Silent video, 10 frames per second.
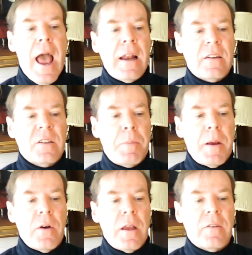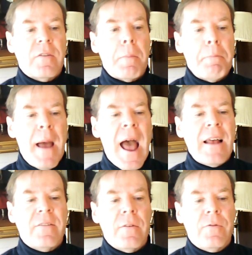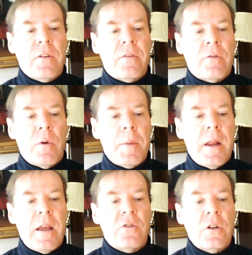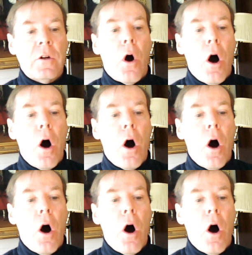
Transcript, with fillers: and experienced massive discrimination